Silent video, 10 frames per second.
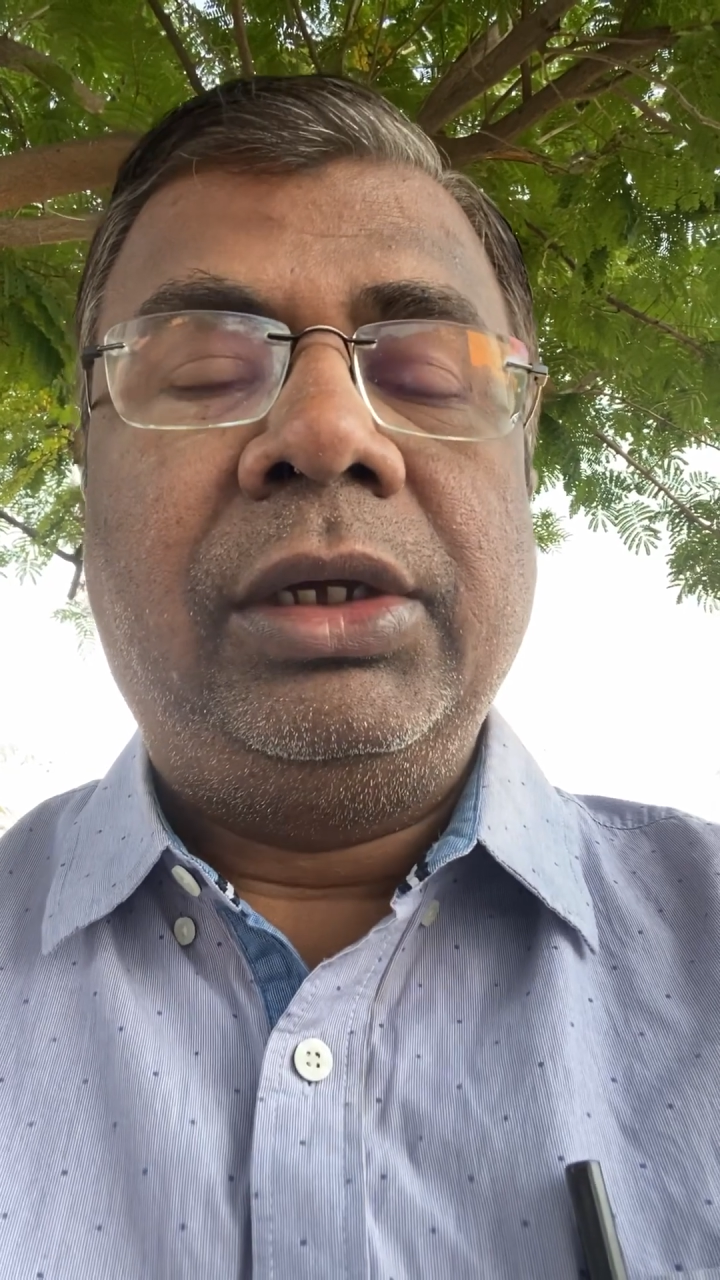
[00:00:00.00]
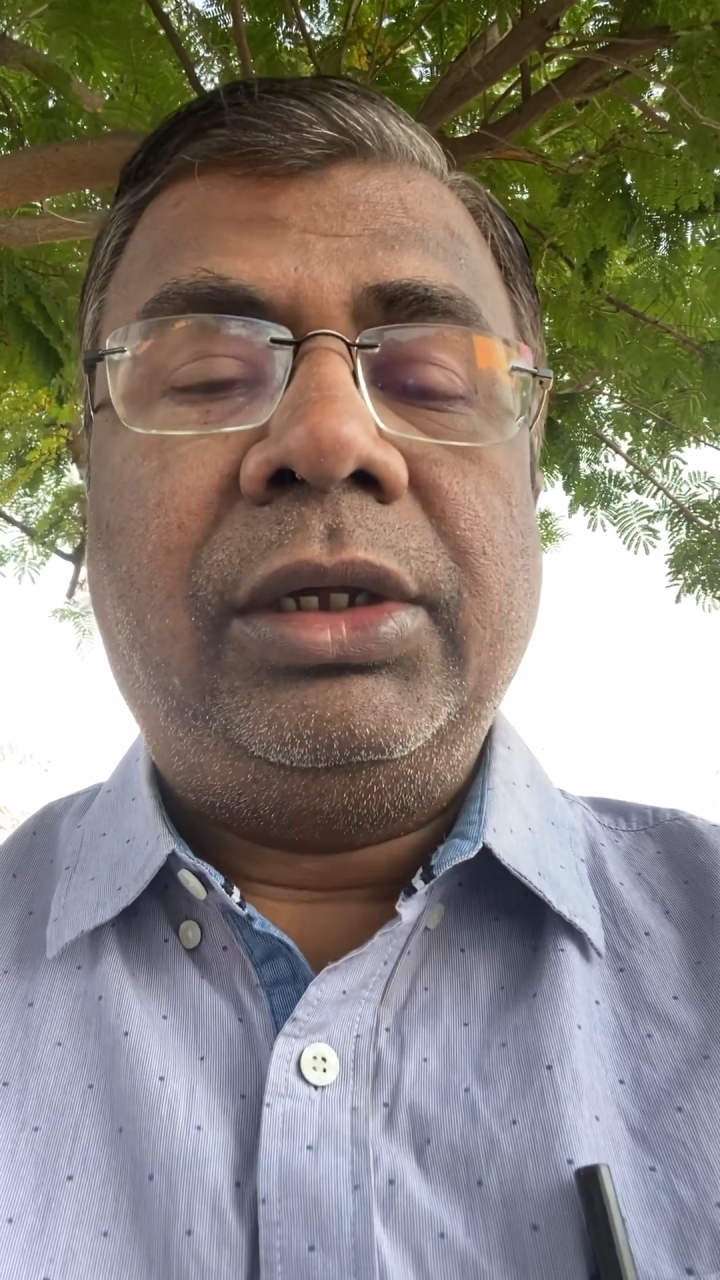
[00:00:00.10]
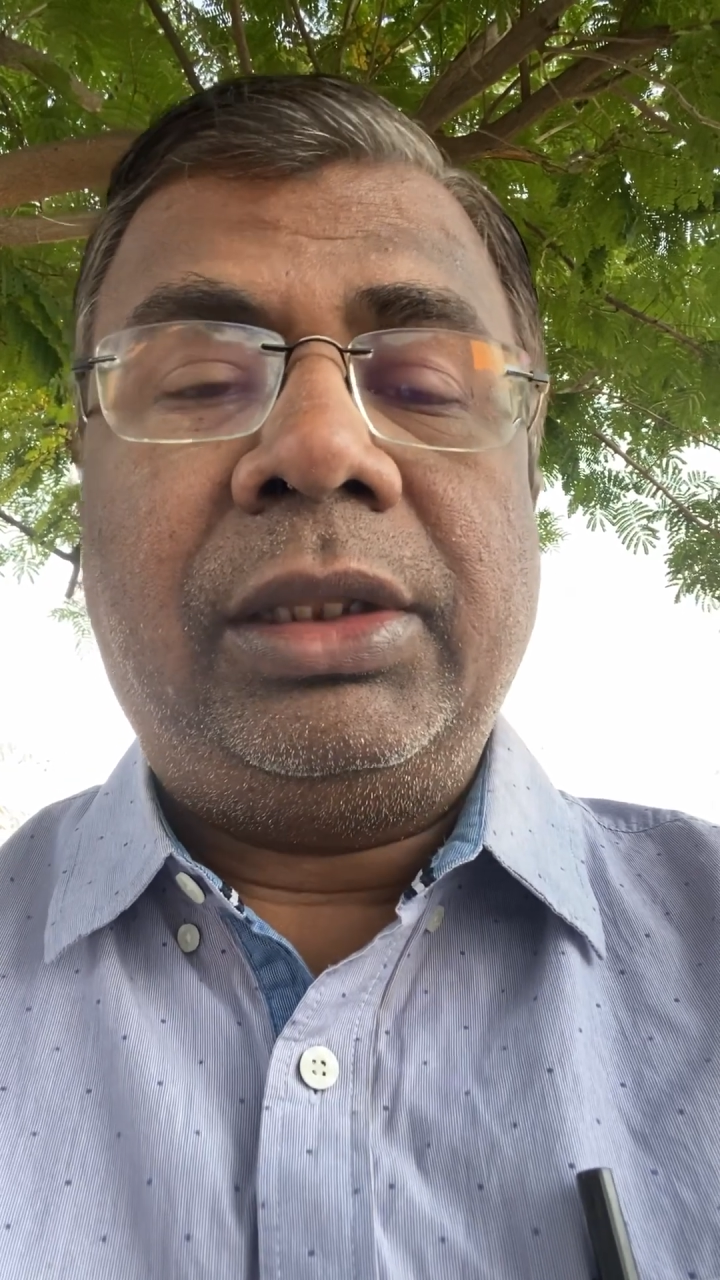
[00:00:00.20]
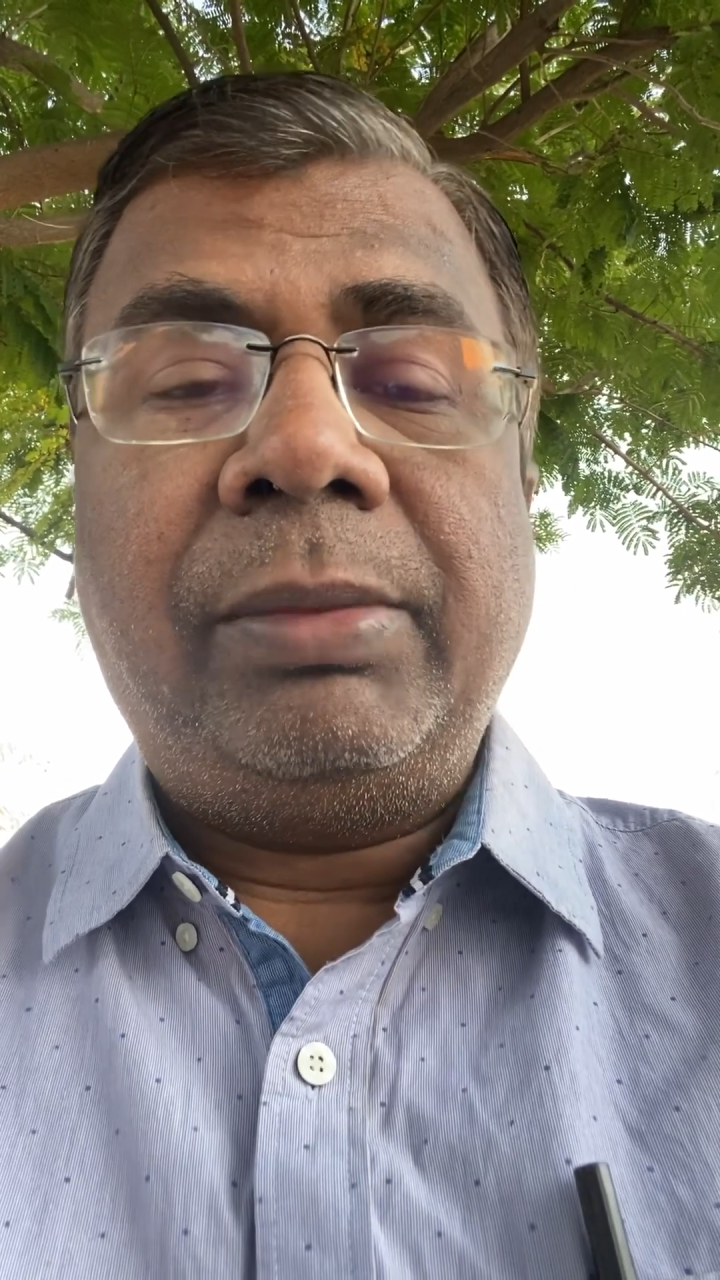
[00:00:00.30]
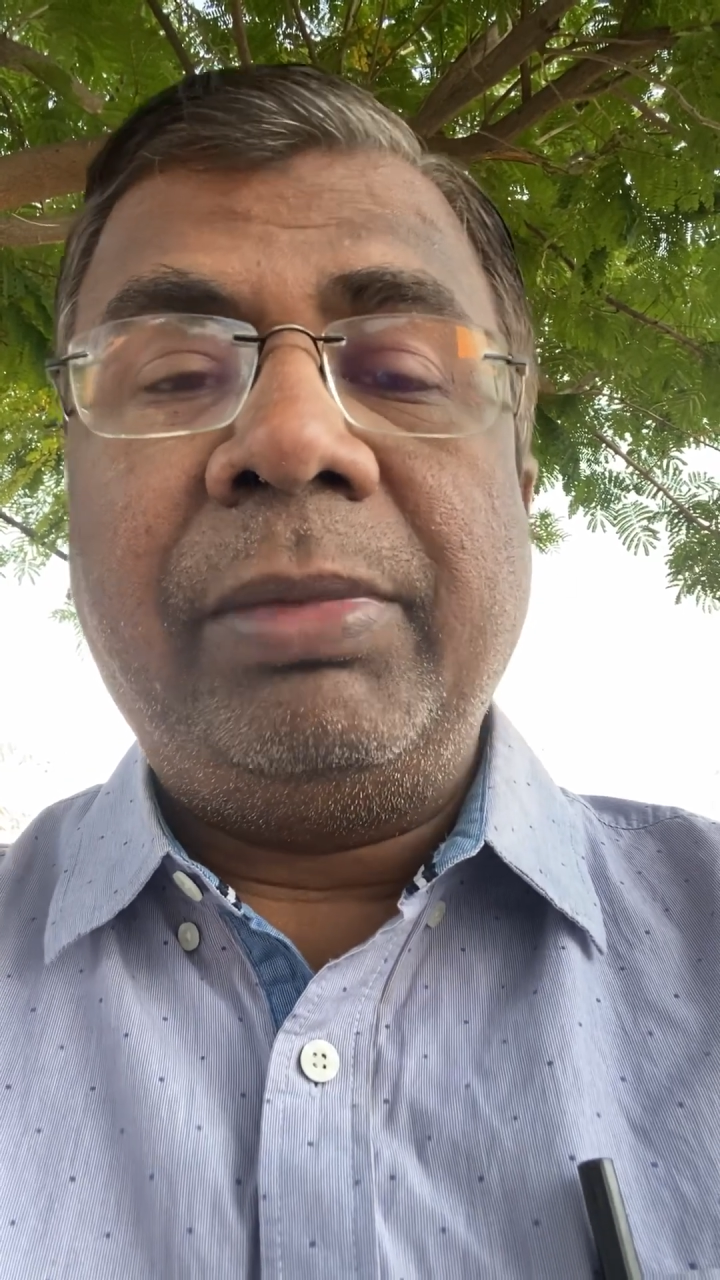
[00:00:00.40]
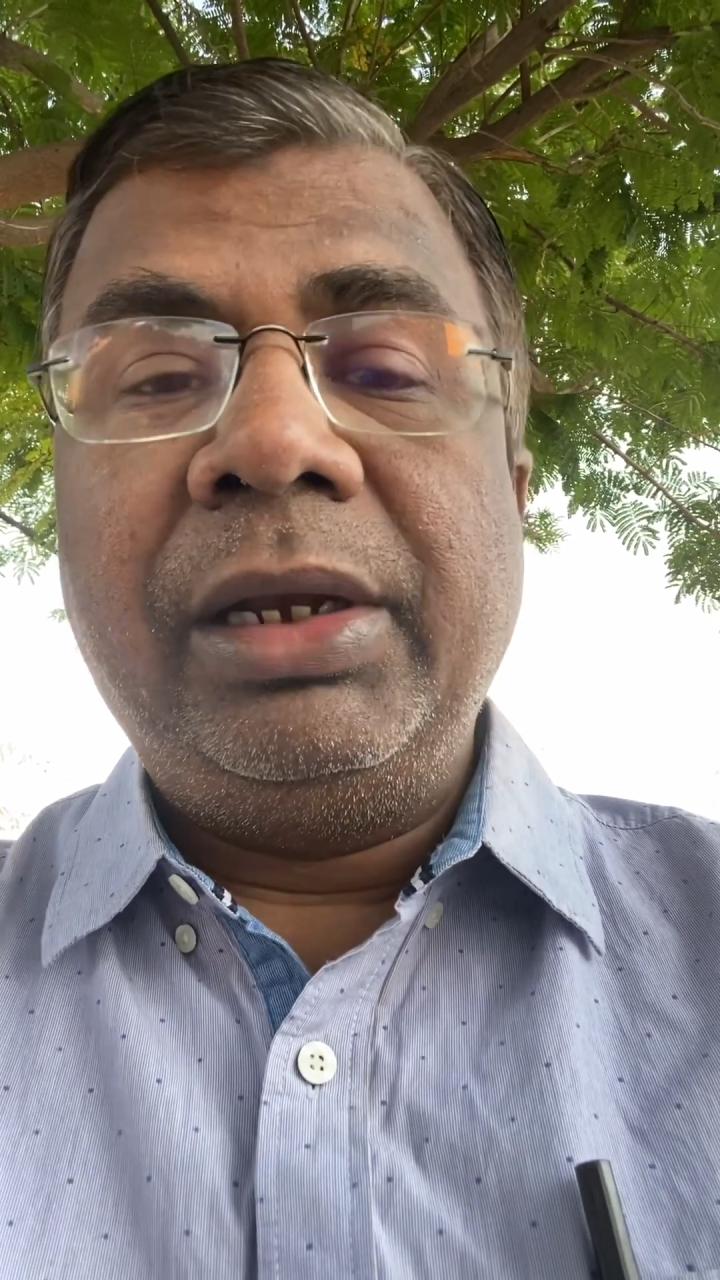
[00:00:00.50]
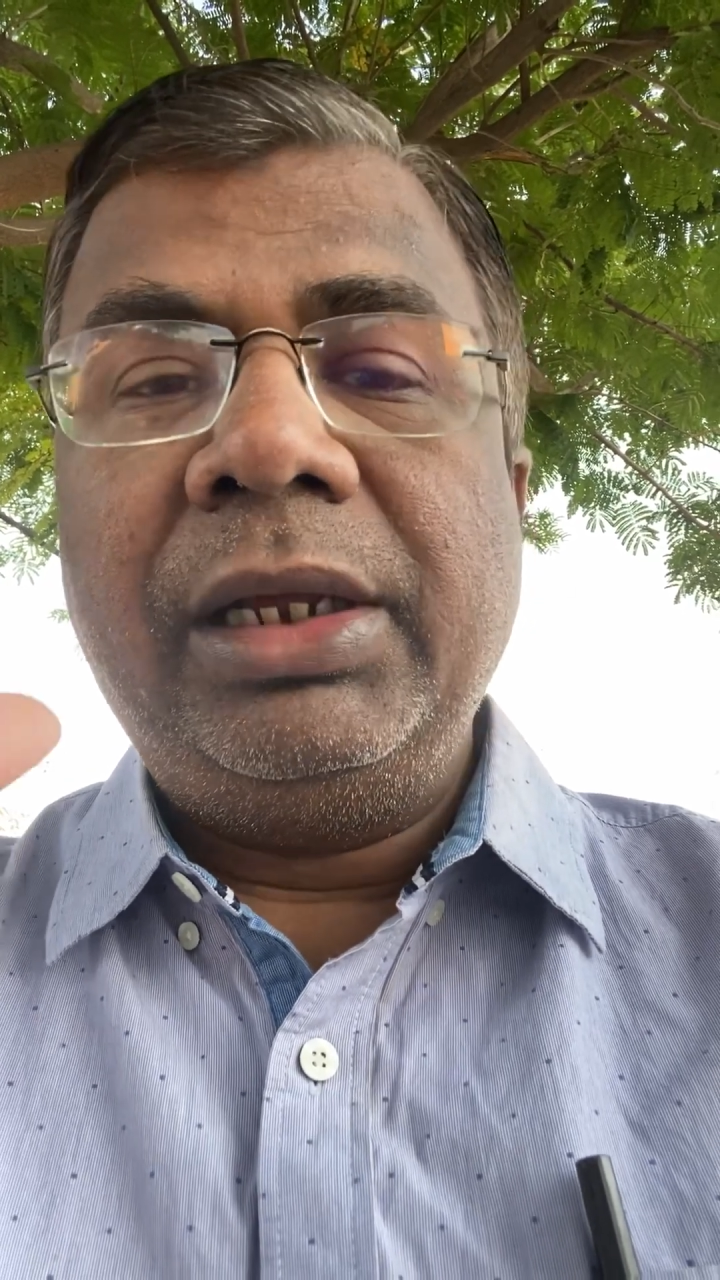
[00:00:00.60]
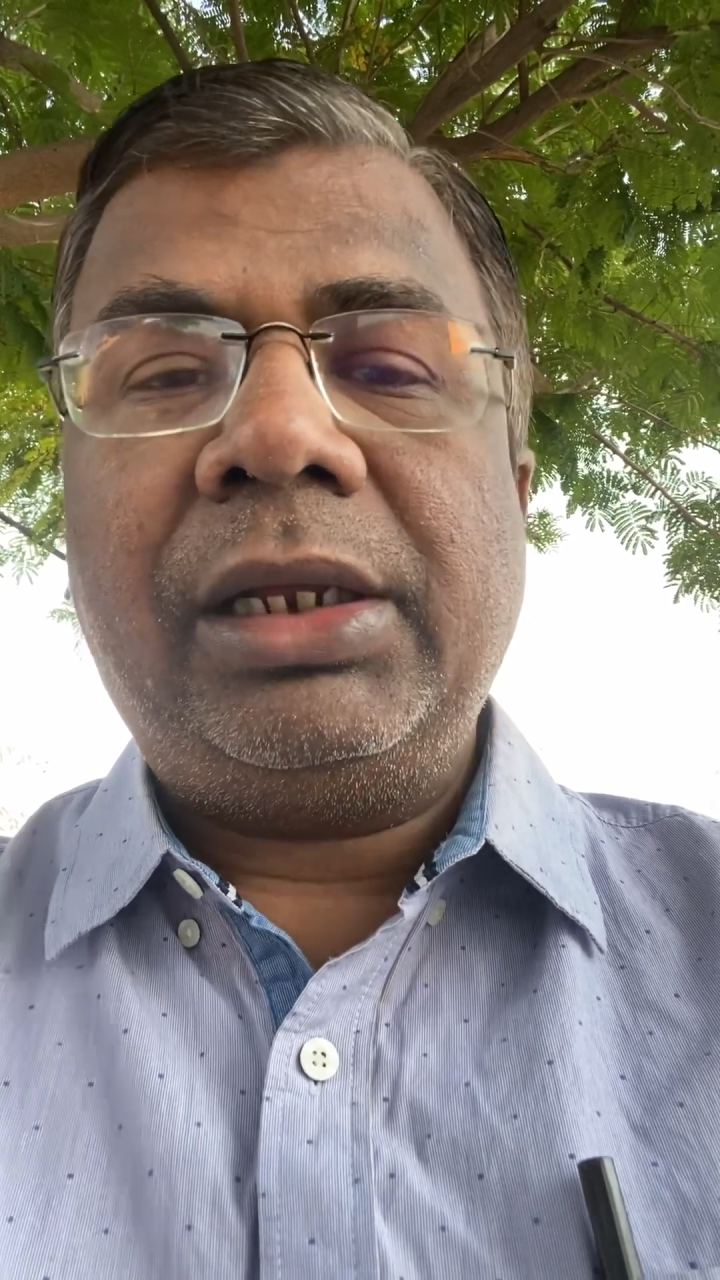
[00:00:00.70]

The medial